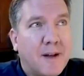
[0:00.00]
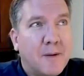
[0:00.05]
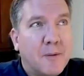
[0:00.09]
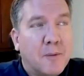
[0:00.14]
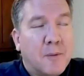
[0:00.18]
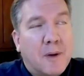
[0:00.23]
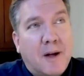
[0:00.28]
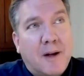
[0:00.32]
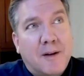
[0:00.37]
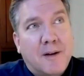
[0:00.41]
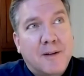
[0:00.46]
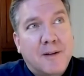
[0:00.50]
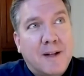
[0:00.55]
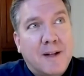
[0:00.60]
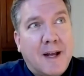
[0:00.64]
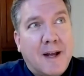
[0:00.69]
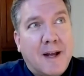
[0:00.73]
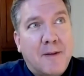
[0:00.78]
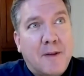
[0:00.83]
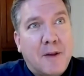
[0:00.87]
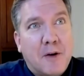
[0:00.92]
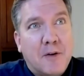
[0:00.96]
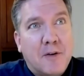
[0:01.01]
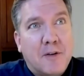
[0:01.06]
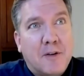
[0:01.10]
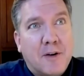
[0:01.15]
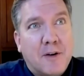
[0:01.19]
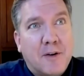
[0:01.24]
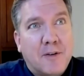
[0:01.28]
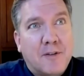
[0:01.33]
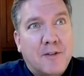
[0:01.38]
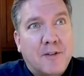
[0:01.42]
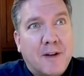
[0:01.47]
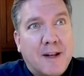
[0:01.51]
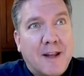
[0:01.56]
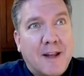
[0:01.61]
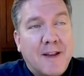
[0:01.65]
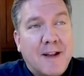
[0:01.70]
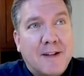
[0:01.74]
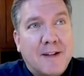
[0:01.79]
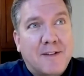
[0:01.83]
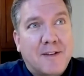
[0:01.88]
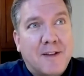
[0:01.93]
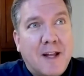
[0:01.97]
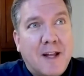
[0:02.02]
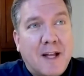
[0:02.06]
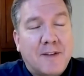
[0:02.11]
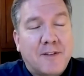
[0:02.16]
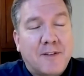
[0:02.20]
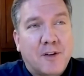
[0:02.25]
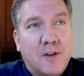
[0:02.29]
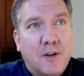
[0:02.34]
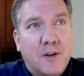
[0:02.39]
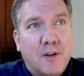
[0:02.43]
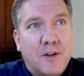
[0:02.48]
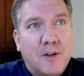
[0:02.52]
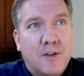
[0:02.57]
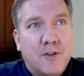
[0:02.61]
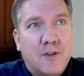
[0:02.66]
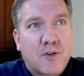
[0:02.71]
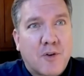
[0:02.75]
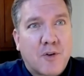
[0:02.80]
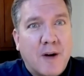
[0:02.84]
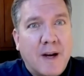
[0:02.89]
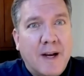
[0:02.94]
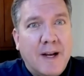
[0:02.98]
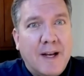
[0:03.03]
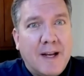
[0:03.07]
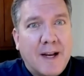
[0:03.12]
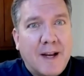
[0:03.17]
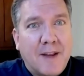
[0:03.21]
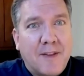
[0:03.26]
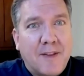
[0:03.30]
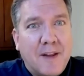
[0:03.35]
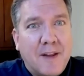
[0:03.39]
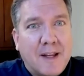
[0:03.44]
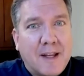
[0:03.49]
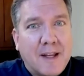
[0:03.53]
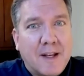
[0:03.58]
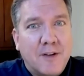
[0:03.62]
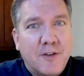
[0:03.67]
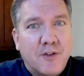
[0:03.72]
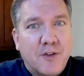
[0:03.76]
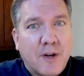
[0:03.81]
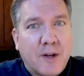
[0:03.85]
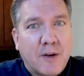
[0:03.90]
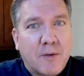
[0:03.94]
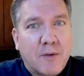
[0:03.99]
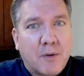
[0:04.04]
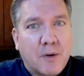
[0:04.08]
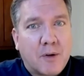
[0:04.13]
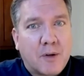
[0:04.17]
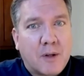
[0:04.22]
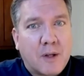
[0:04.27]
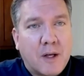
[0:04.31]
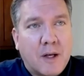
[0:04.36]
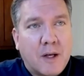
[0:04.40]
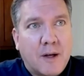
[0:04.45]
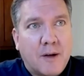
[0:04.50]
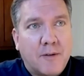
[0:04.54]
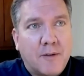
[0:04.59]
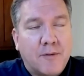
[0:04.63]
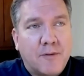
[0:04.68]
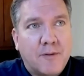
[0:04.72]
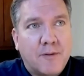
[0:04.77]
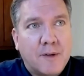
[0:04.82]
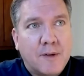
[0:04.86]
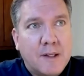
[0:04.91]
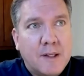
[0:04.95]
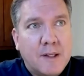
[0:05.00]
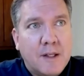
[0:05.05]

uh, well yeah there there's again that that's good training i think in general of